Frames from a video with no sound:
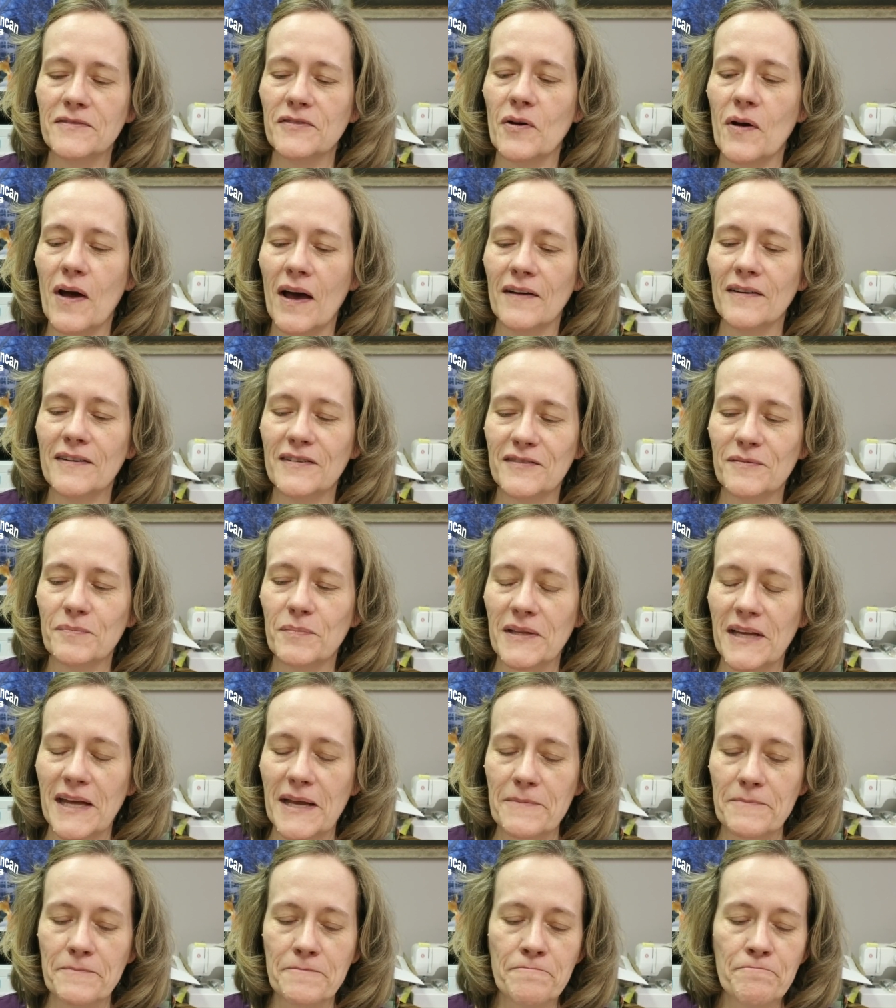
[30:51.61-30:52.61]
so I'll
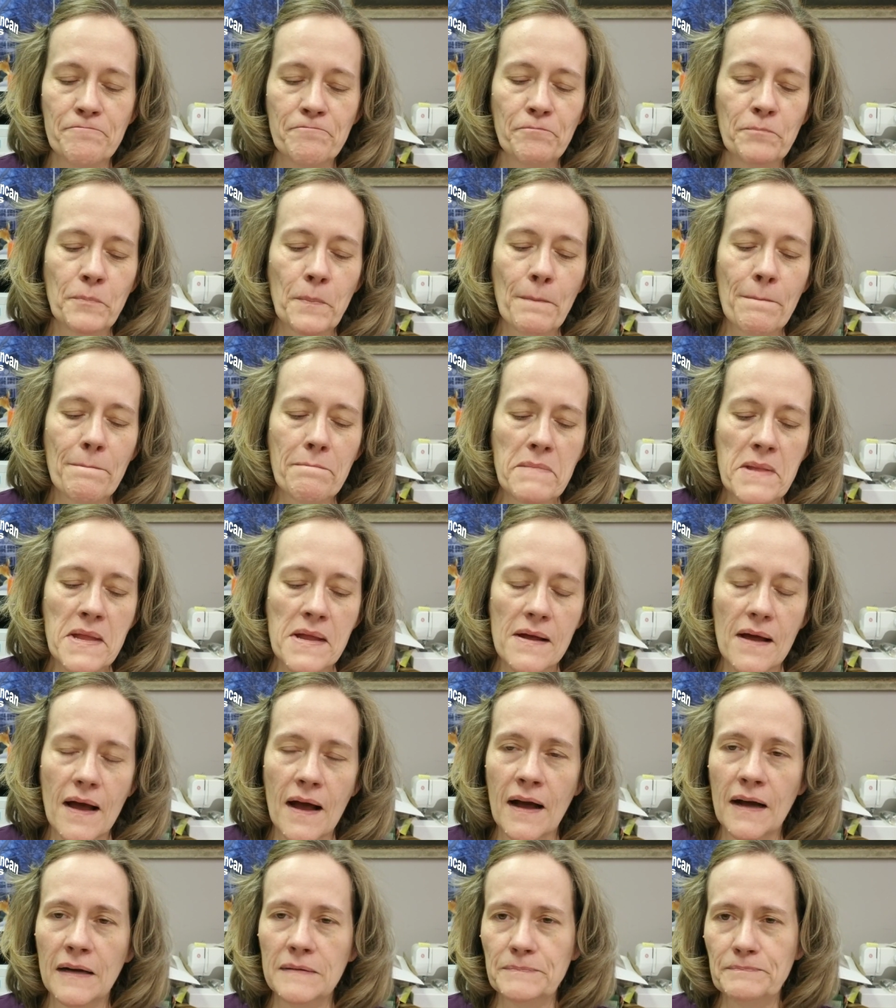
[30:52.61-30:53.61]
explain.
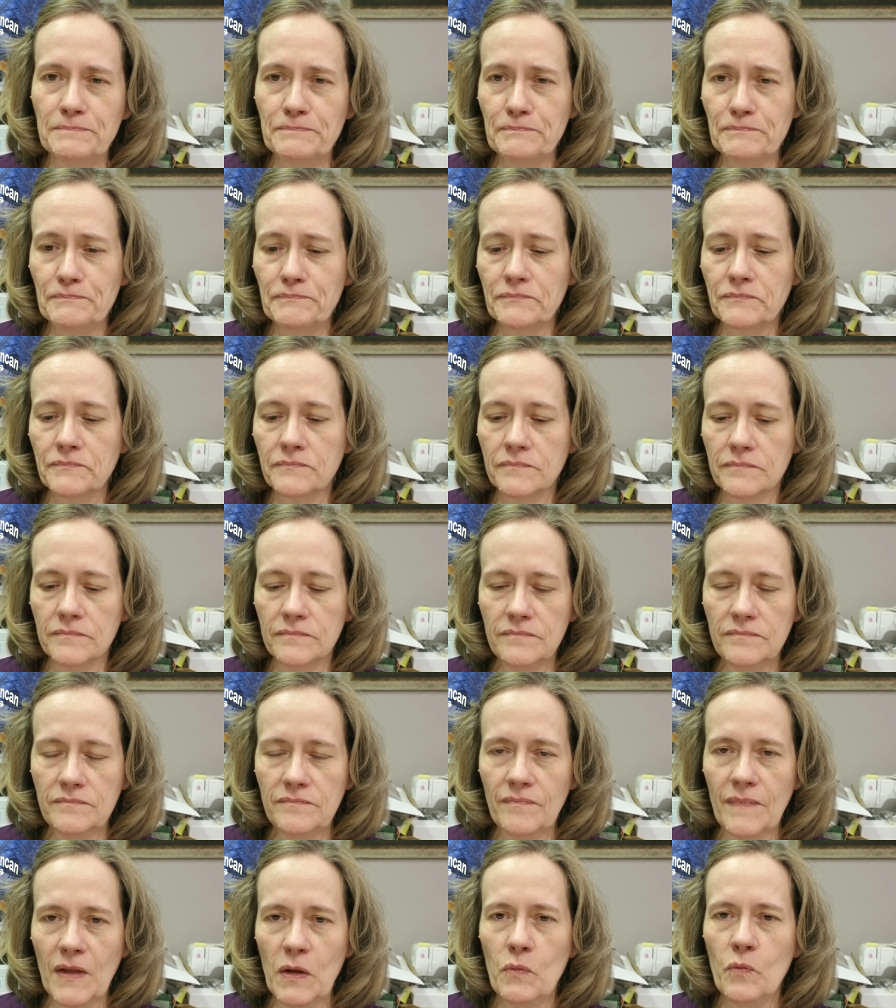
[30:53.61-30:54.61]
Um,
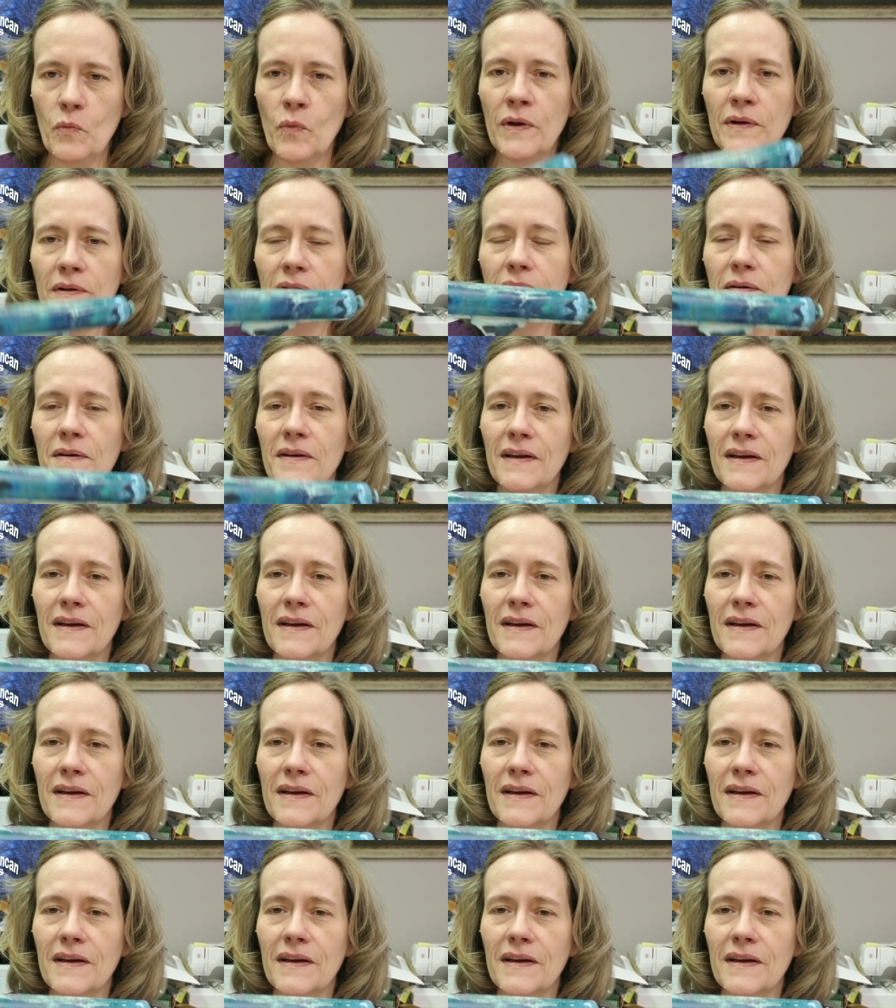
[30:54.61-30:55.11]
what,